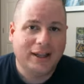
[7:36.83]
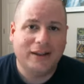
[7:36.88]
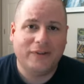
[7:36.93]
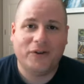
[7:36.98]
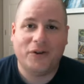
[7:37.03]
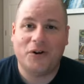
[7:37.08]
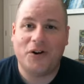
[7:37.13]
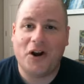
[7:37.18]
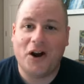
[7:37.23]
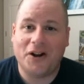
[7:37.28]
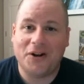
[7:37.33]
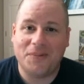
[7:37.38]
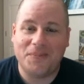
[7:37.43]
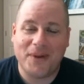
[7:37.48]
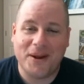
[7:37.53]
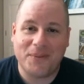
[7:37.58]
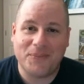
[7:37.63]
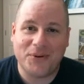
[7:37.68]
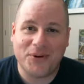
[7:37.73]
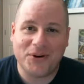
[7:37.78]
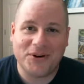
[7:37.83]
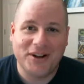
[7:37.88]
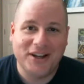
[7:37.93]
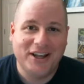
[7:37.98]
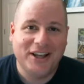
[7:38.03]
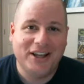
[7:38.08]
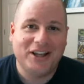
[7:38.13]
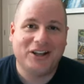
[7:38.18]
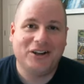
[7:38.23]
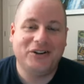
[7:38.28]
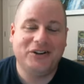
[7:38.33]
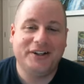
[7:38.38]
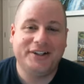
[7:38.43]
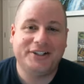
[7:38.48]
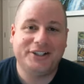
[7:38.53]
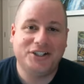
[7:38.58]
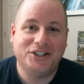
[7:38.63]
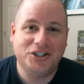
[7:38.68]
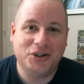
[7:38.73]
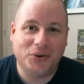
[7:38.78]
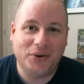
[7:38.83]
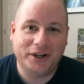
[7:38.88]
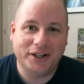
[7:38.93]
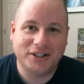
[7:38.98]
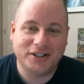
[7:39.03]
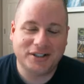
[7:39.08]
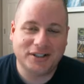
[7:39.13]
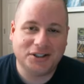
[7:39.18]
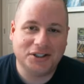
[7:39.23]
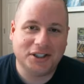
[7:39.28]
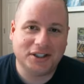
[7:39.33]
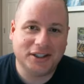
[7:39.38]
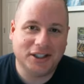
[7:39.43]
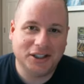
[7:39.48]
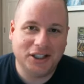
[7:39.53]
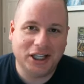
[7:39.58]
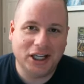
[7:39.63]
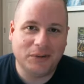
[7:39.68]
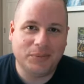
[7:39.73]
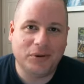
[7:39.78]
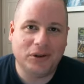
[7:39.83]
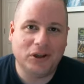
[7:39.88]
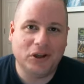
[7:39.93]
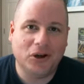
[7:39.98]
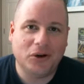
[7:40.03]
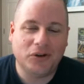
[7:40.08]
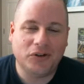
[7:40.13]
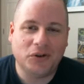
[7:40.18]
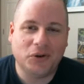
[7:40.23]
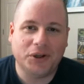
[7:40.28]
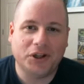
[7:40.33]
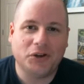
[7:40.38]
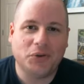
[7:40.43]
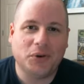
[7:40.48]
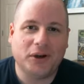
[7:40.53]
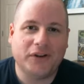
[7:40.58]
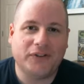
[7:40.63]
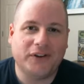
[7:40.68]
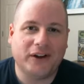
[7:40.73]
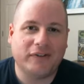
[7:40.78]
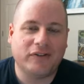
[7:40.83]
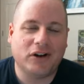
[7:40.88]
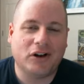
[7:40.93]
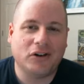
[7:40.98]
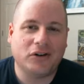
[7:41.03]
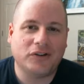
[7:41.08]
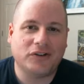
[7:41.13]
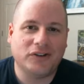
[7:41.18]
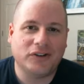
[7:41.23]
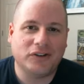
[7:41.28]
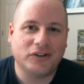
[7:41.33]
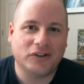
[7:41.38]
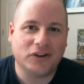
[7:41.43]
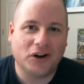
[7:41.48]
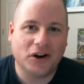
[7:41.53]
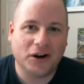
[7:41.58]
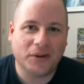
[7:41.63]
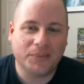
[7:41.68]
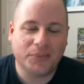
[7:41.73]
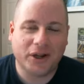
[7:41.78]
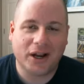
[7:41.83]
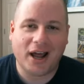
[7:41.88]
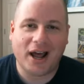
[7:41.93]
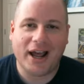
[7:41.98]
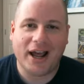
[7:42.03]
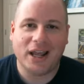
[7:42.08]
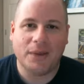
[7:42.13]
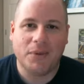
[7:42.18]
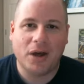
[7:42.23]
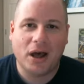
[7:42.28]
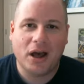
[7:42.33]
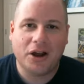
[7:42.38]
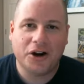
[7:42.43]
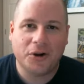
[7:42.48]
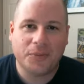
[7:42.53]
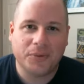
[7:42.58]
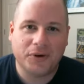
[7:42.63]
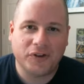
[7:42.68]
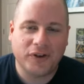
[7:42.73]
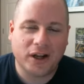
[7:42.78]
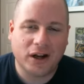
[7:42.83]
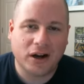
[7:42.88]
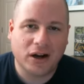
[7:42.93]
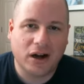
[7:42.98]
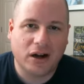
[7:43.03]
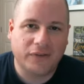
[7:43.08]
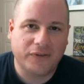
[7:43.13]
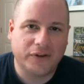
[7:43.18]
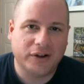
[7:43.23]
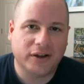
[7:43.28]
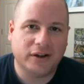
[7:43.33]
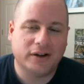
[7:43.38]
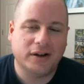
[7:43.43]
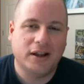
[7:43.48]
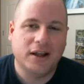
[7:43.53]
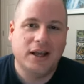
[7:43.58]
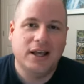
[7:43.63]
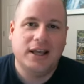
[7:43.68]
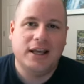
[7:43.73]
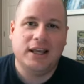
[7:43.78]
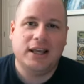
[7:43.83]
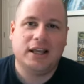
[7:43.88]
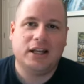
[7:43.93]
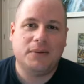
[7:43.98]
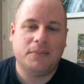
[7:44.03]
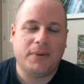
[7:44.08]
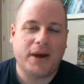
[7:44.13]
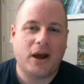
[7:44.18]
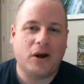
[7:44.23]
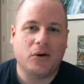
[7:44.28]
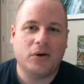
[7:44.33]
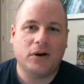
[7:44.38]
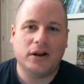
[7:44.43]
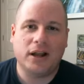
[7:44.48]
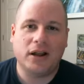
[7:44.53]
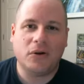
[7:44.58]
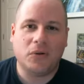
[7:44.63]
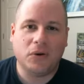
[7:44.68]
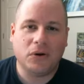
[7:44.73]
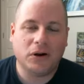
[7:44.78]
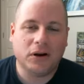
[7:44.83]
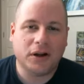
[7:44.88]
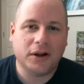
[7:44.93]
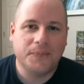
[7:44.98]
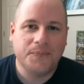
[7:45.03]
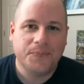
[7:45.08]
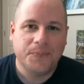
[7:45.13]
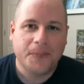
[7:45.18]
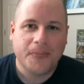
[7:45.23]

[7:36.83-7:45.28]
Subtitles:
If you're not a member, you need to join. Just click the link below. It's only $25 to start, but I am 100% confident in Empower Network.